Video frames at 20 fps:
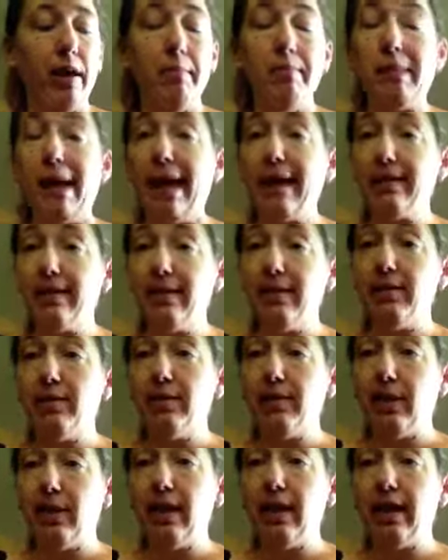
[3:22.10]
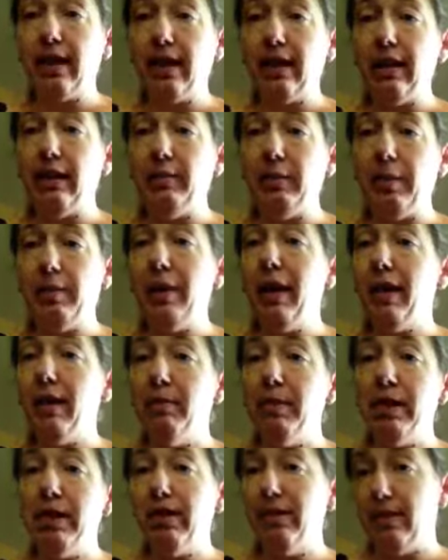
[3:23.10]
Max's is starting to get a little bit better
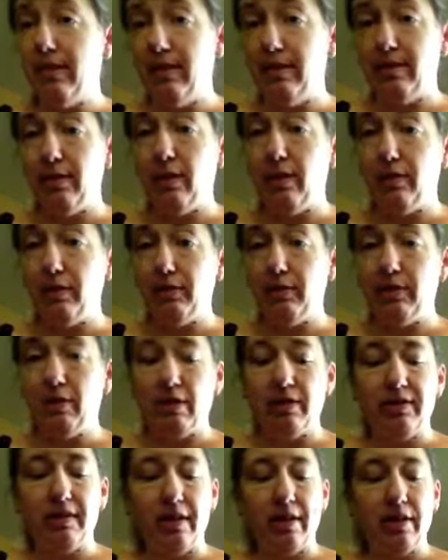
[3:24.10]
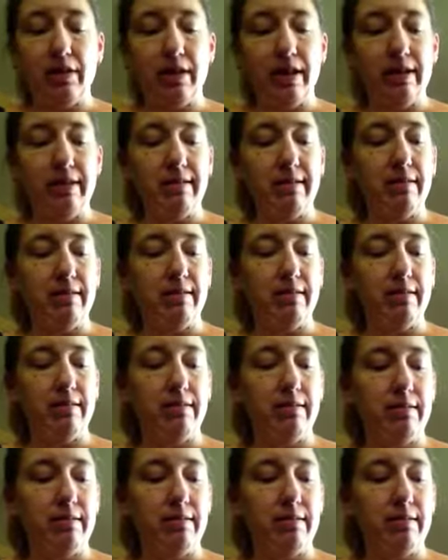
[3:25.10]
because his dose was just increased.